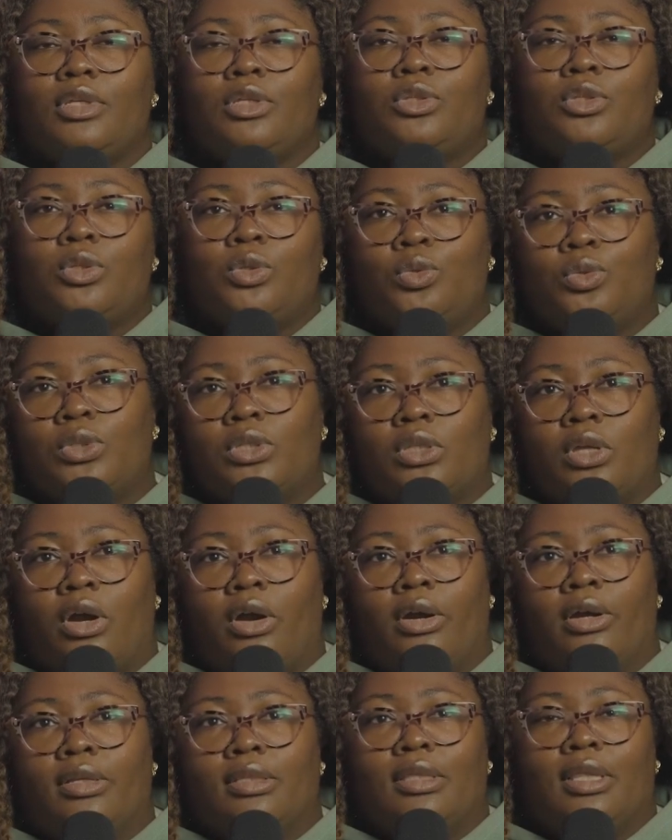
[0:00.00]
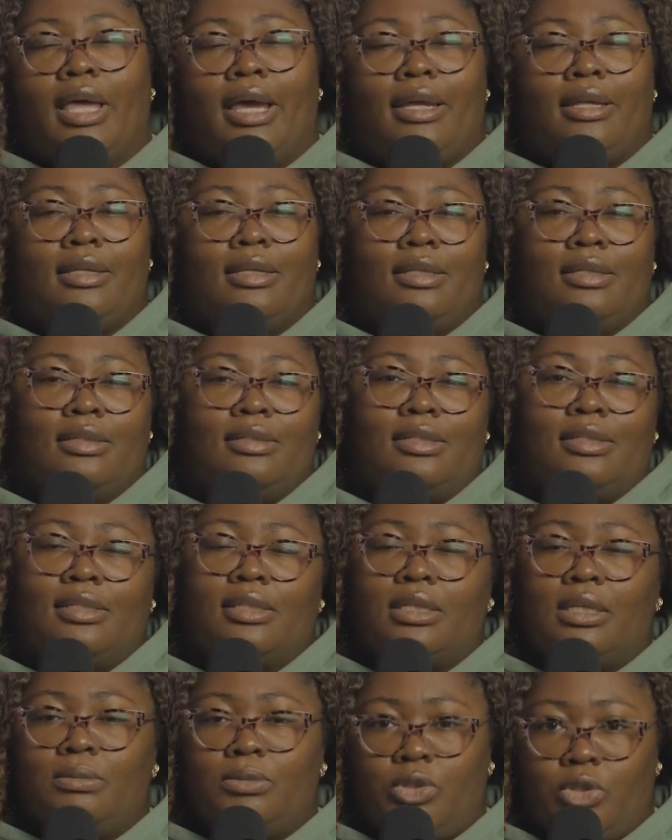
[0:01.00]
to start like a
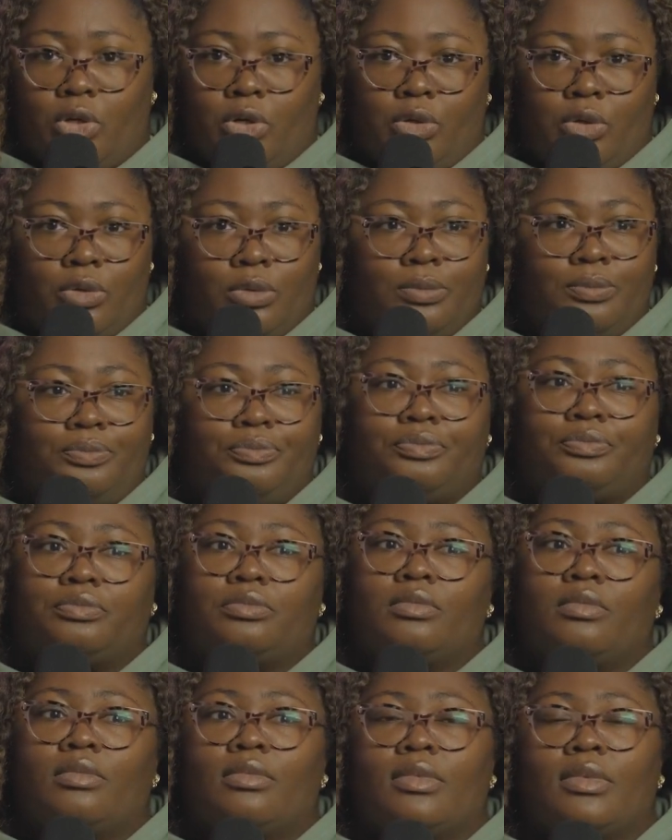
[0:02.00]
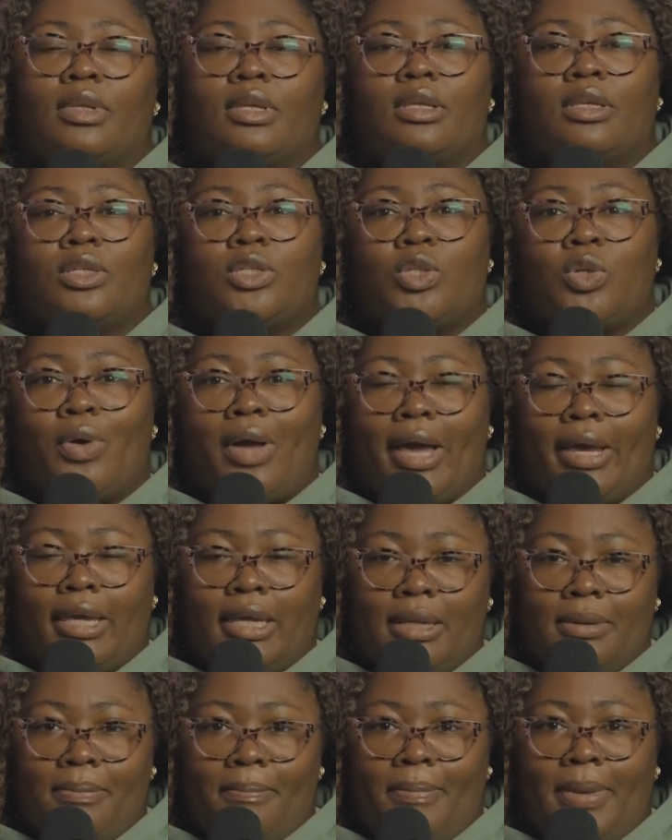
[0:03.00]
sleep journal so I
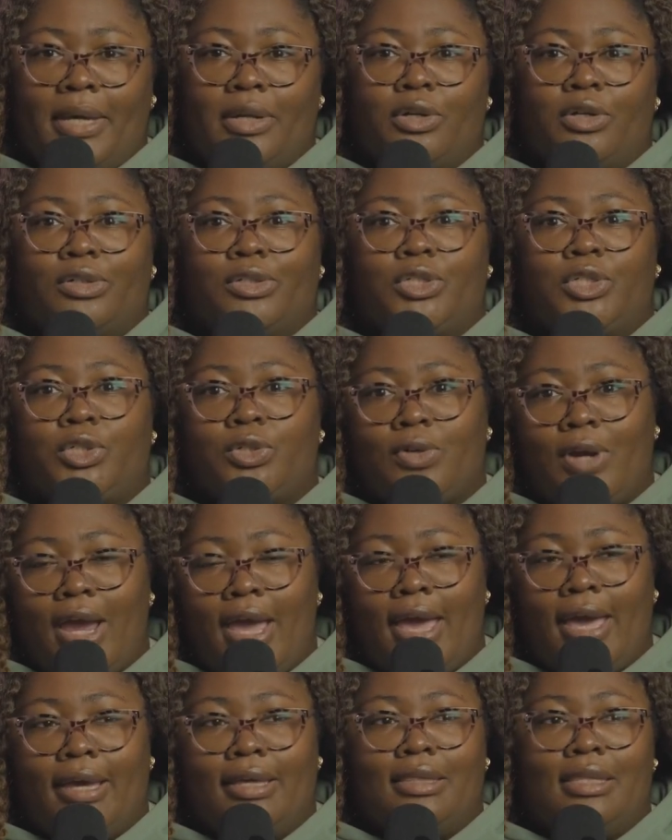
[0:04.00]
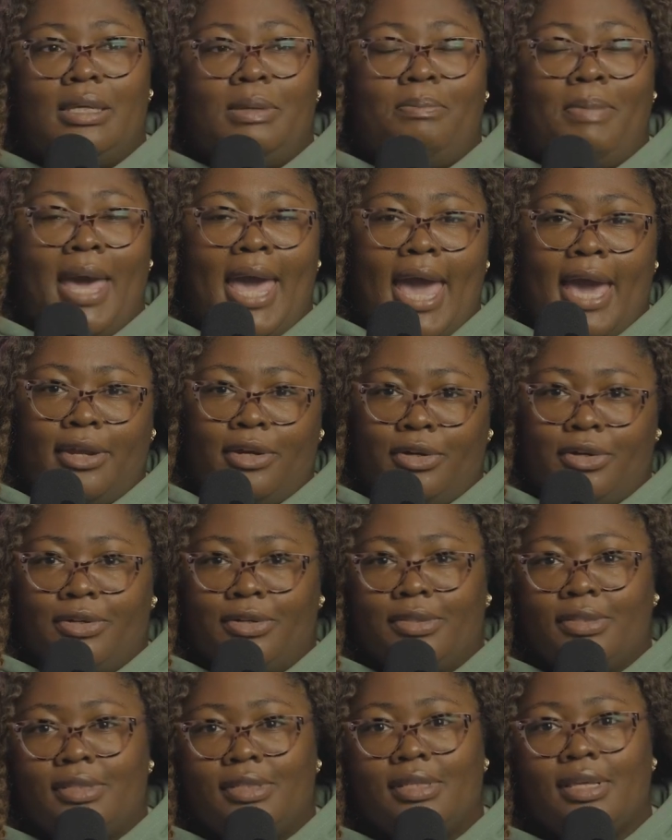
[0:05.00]
can better track the
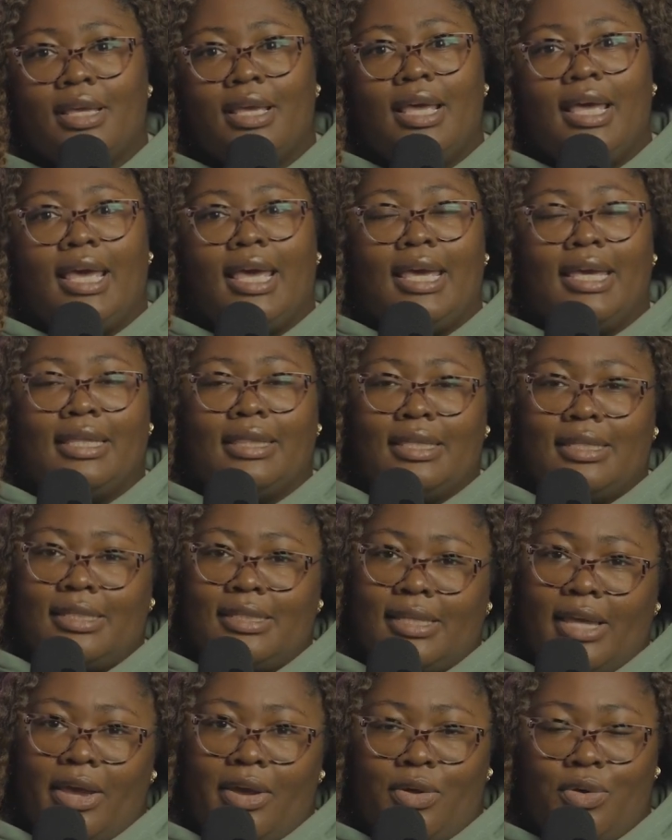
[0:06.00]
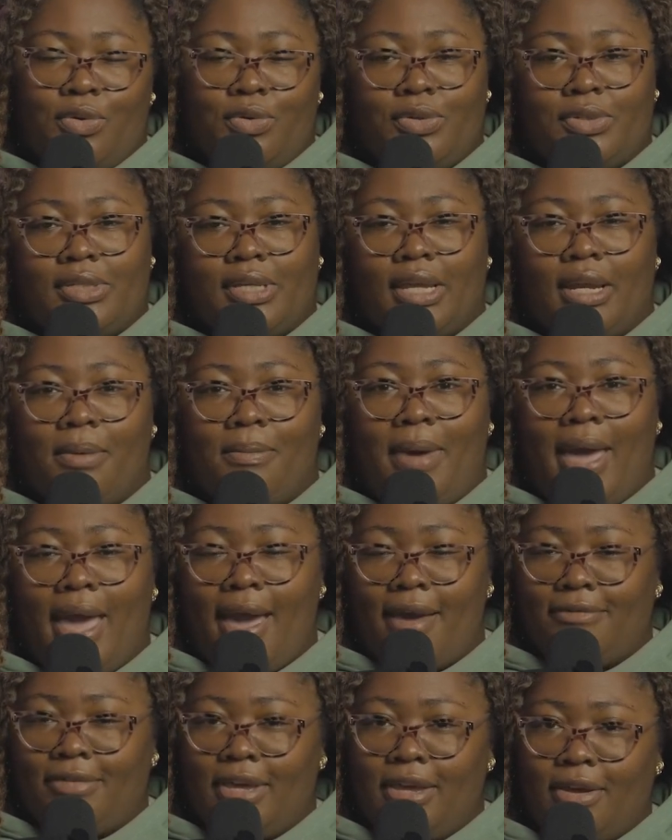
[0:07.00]
patterns and the cycles that I'm
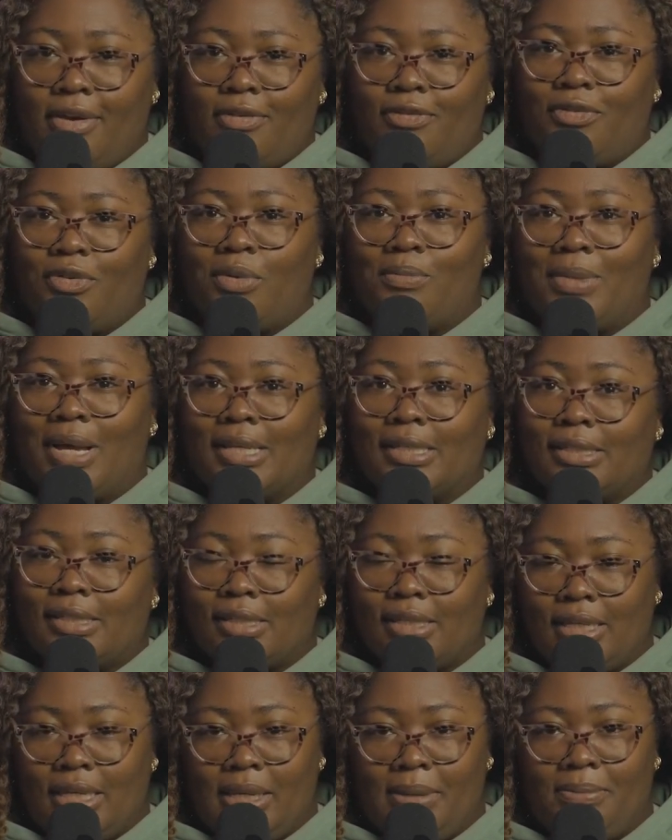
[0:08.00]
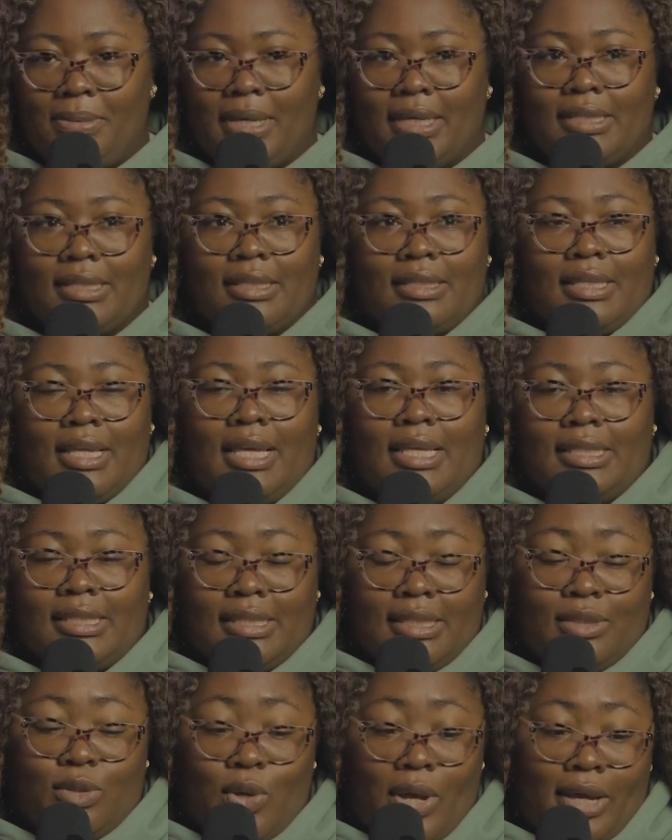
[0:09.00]
having for my sleep, and
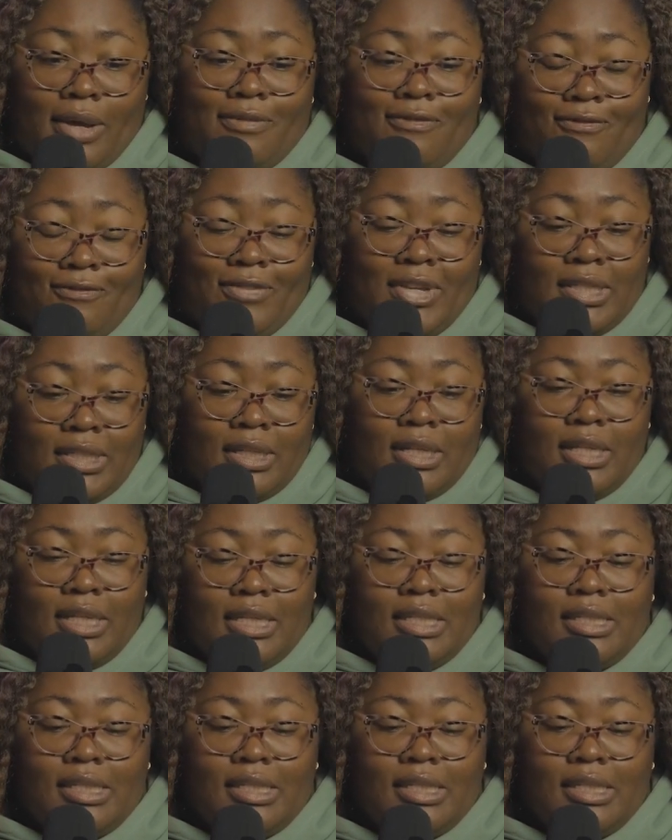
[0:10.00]
so I can physically